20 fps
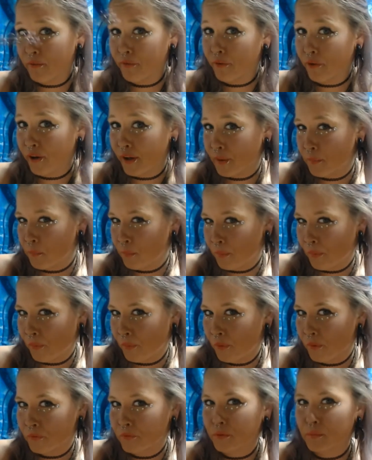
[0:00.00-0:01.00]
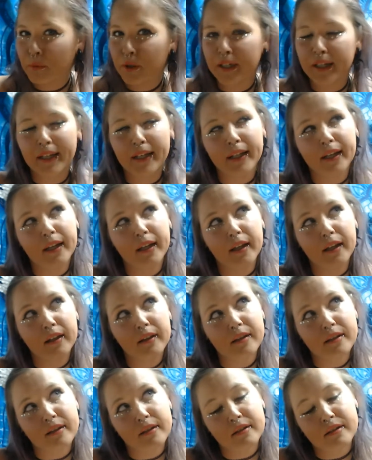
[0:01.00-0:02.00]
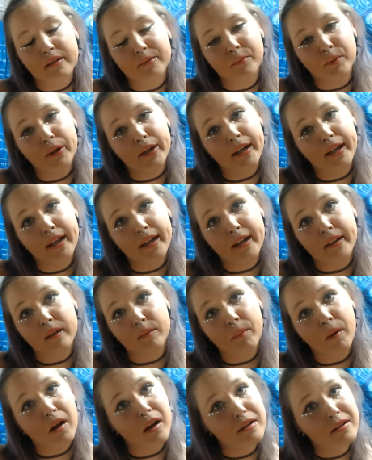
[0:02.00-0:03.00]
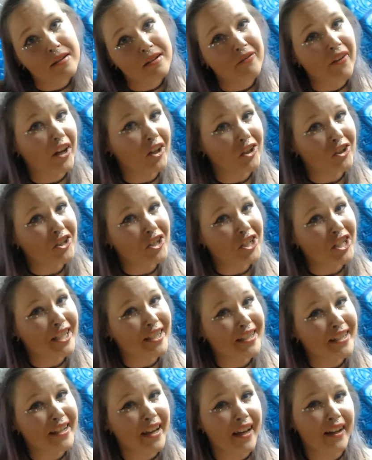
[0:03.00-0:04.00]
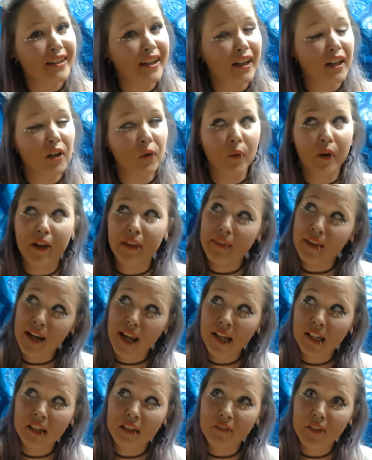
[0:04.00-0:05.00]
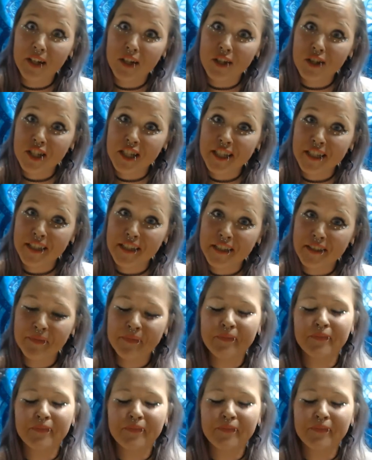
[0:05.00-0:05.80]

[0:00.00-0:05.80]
Imbolc, for bringing in the spring and the positive energy and getting away the negative energy.